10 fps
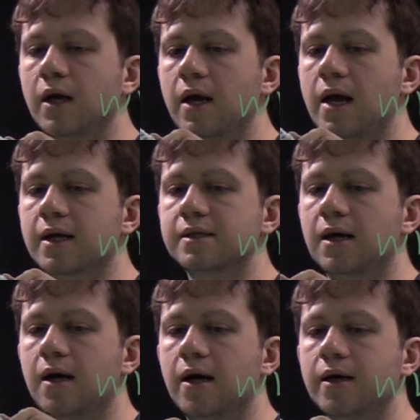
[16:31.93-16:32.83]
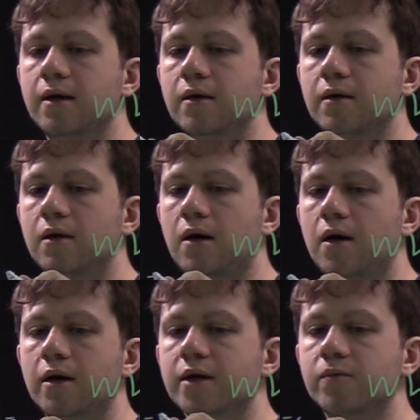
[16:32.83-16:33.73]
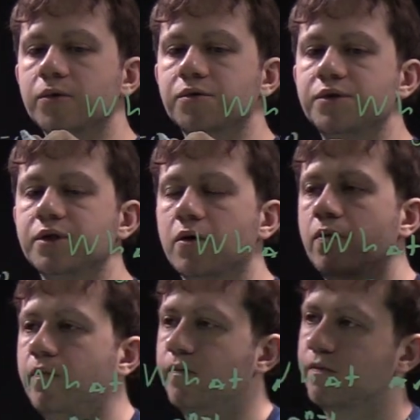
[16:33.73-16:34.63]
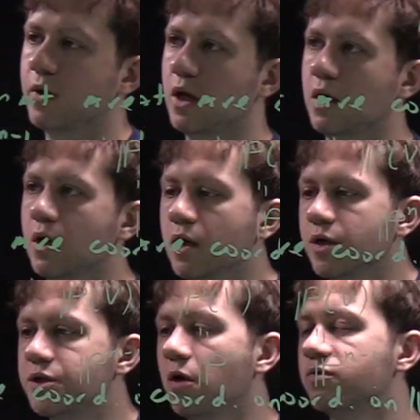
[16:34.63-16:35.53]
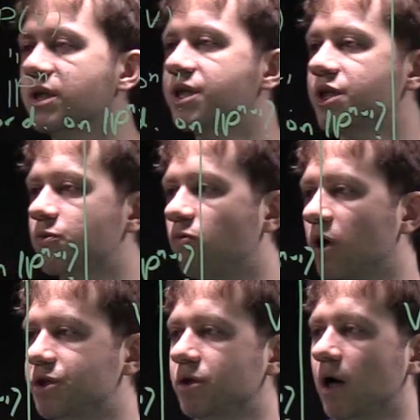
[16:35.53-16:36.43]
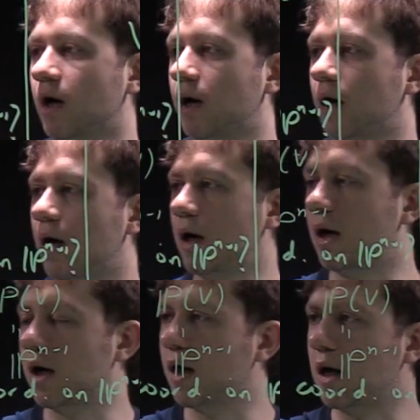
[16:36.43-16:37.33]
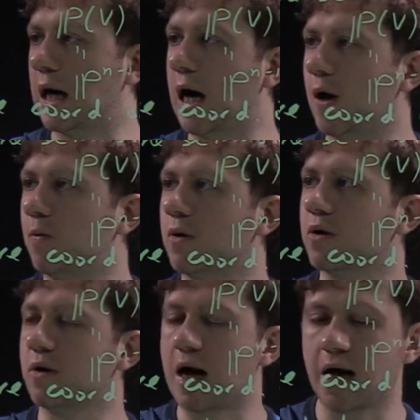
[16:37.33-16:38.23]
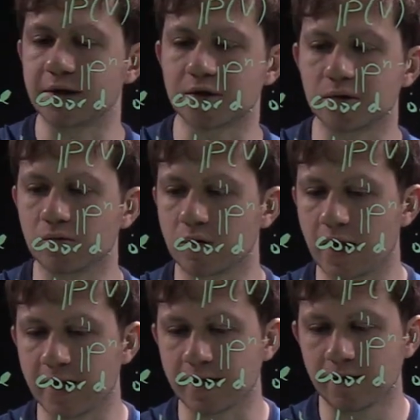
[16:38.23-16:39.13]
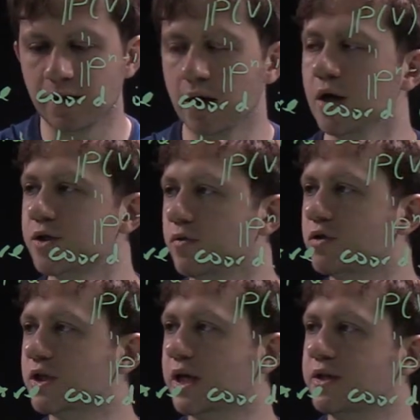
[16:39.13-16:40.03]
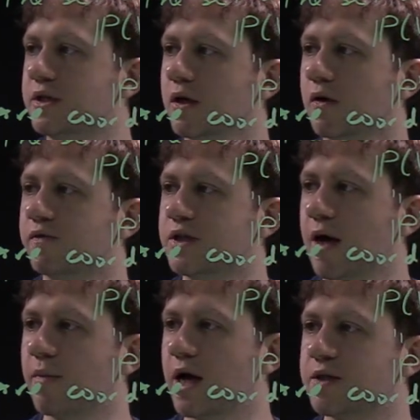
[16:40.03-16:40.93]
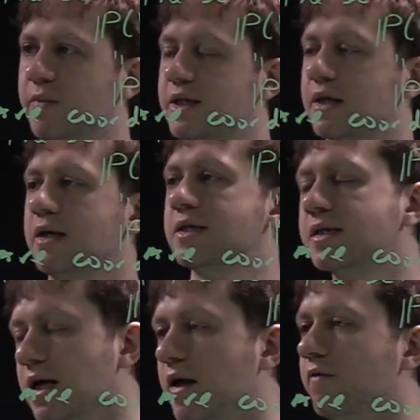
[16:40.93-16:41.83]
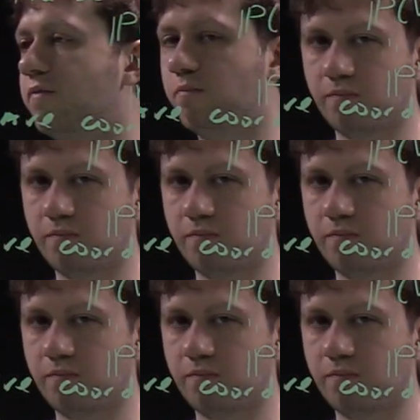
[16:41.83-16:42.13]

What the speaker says: xi are equal to 0. So this is what our lines look like. So you just can think of them as basically this kind of